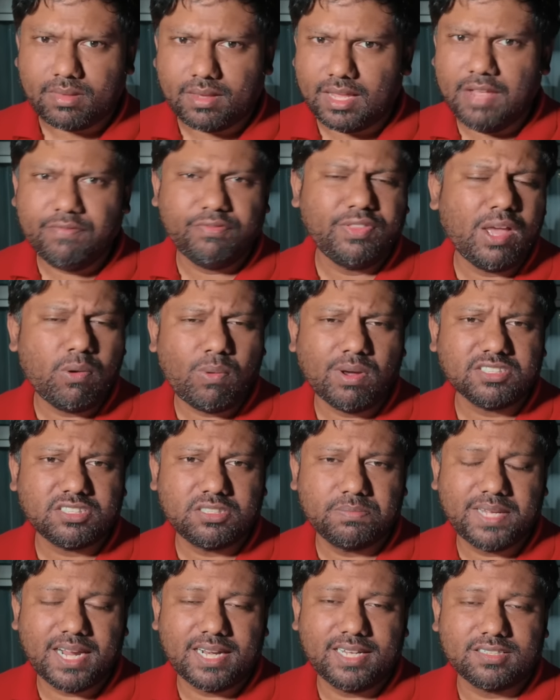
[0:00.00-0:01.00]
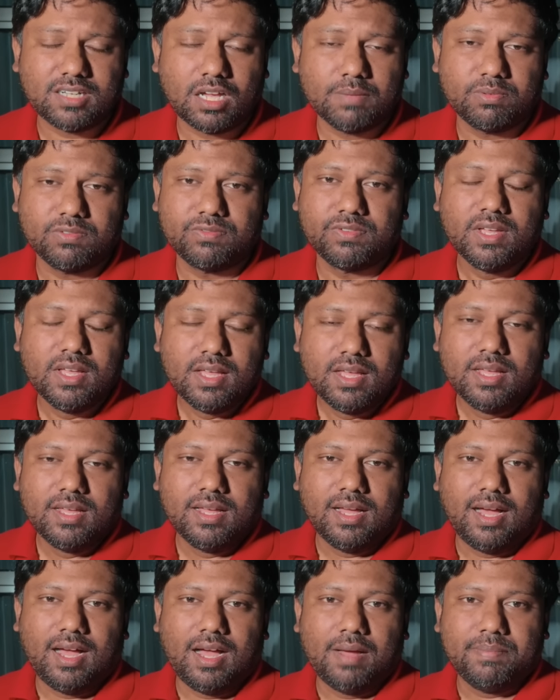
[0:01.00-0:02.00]
If there was to be any type of
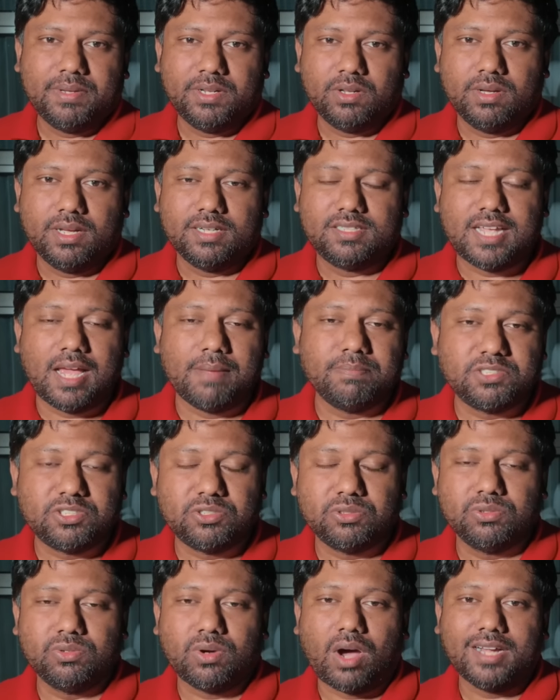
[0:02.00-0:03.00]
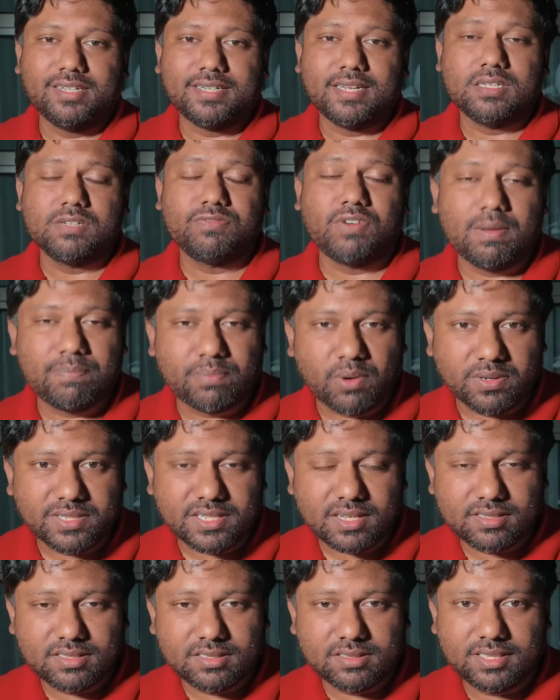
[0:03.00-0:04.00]
attempts to identify
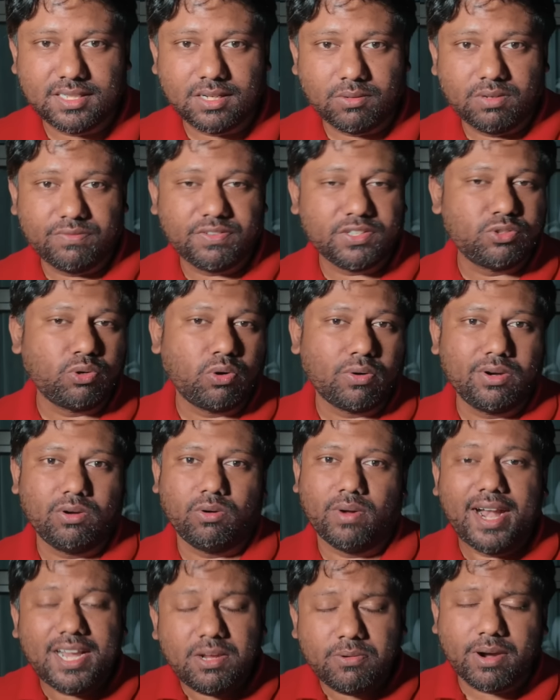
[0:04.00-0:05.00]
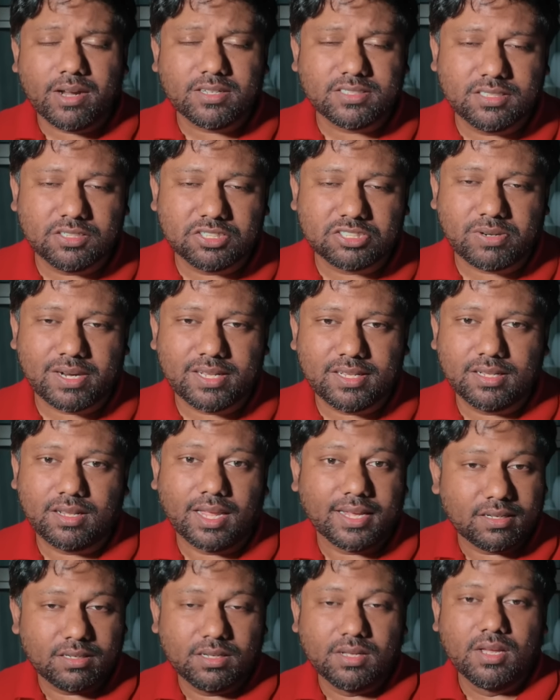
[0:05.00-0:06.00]
protesters here in Victoria or anywhere else in Australia,
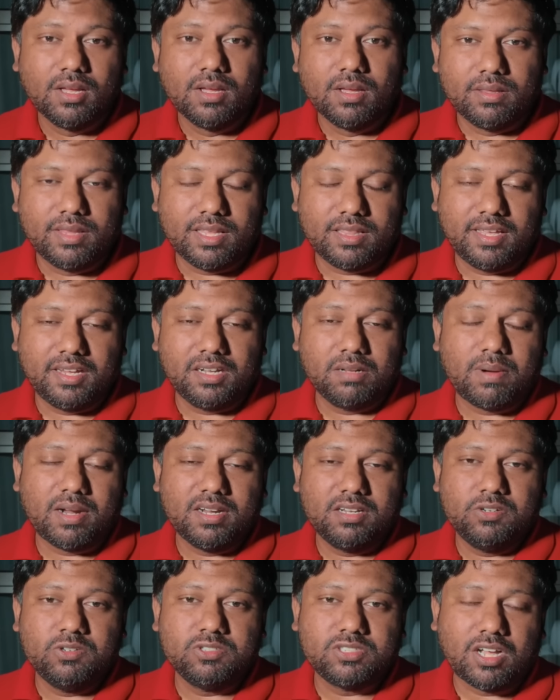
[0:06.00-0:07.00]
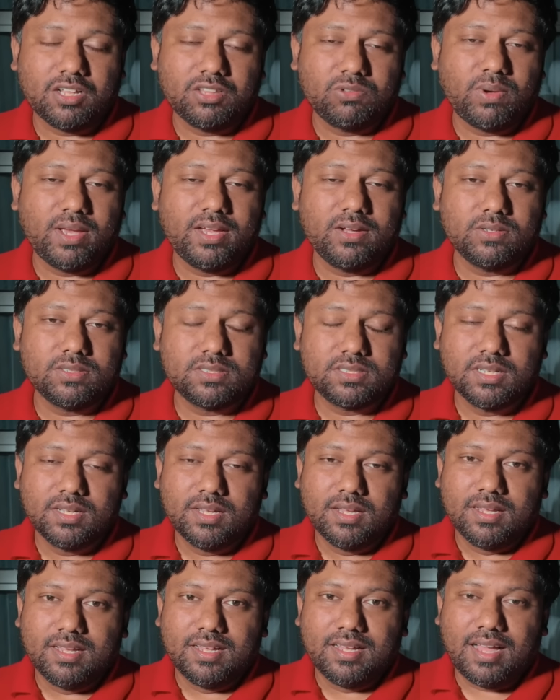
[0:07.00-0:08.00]
like they're thinking about in New South Wales,
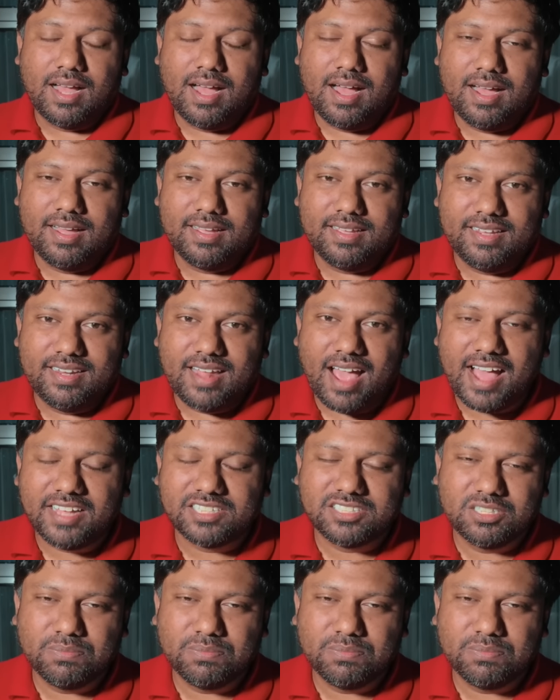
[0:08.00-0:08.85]
it has